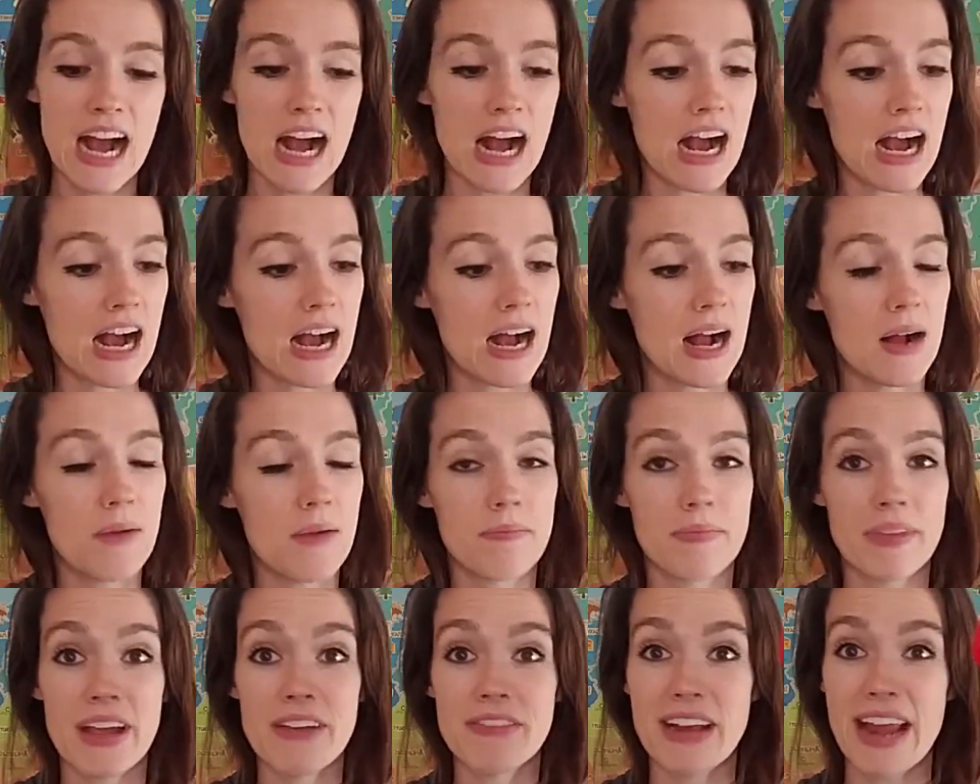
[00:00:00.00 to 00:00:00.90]
I
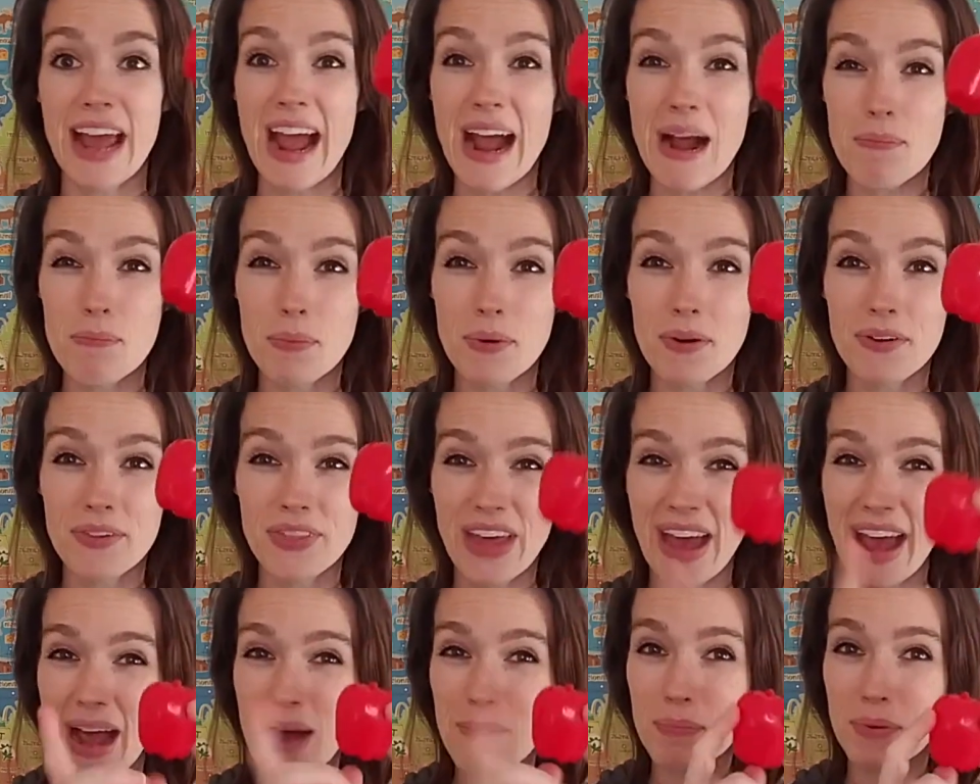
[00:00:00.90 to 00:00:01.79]
have an apple.
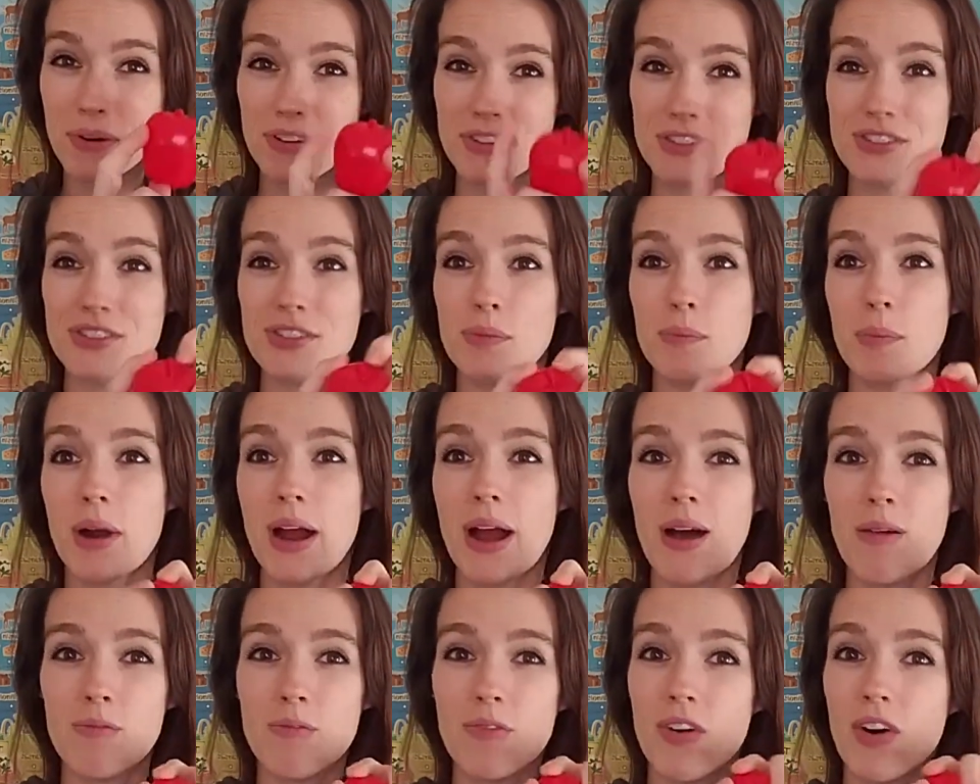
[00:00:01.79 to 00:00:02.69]
The apple is super
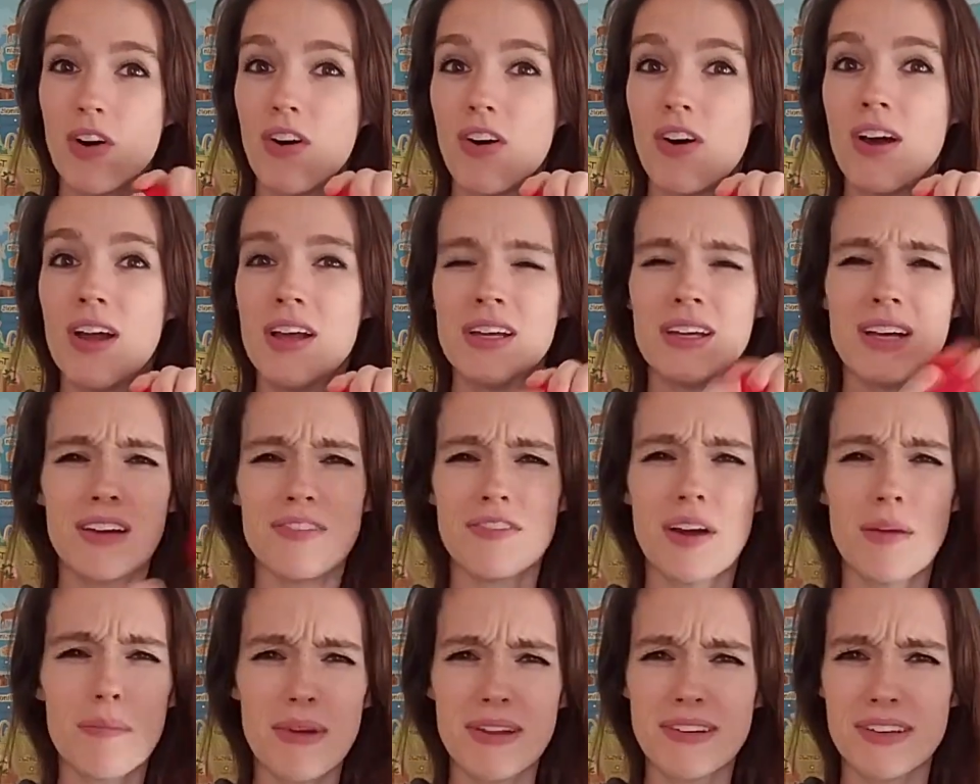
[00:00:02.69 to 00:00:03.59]
helpful. I
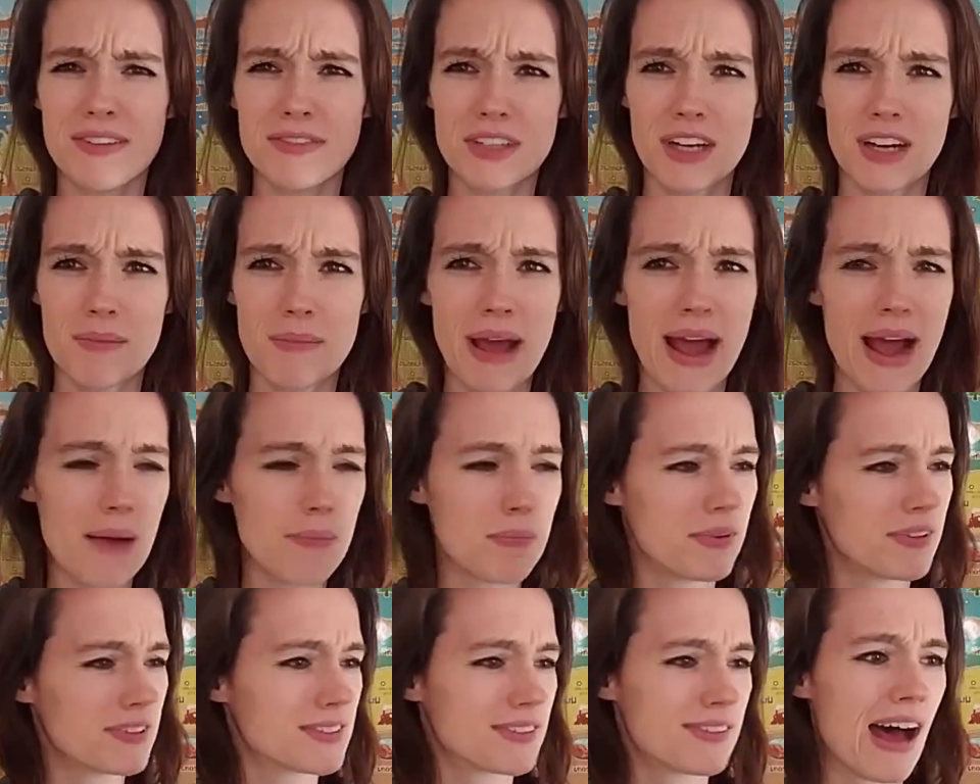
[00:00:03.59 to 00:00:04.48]
find myself talking about
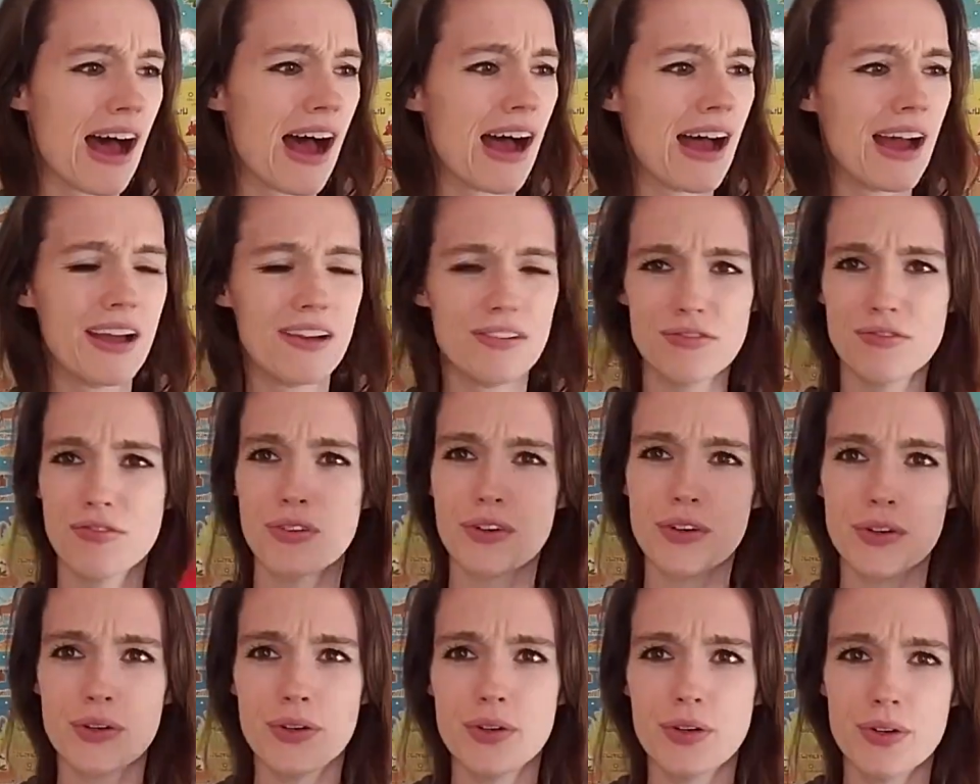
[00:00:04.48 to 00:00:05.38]
apples a lot.
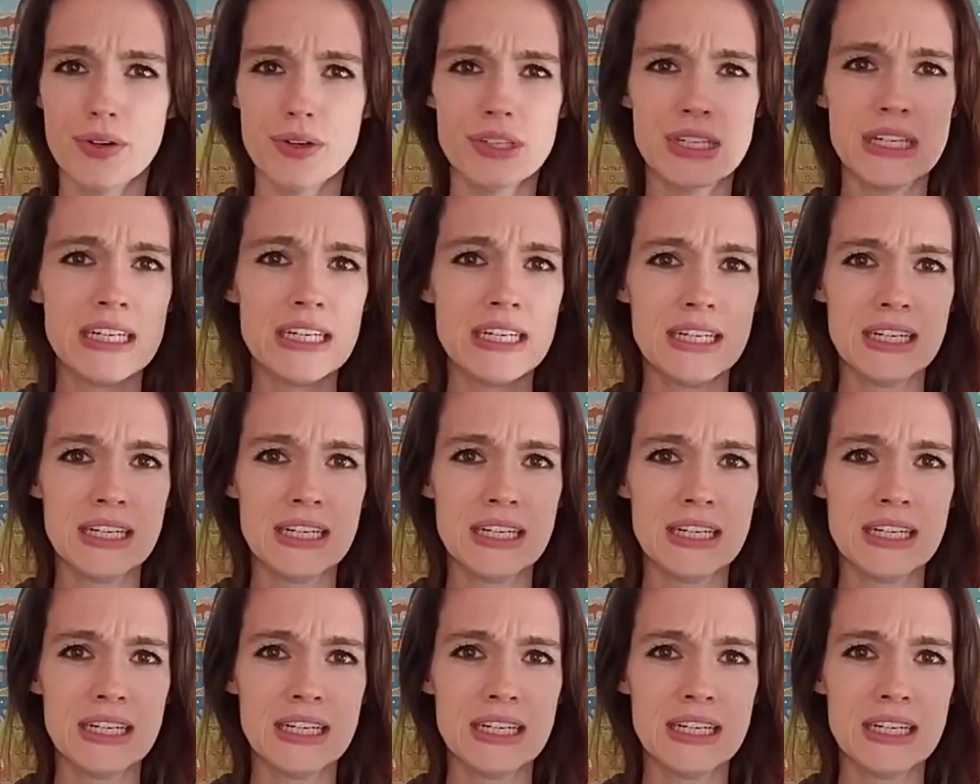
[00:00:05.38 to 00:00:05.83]
Fruit.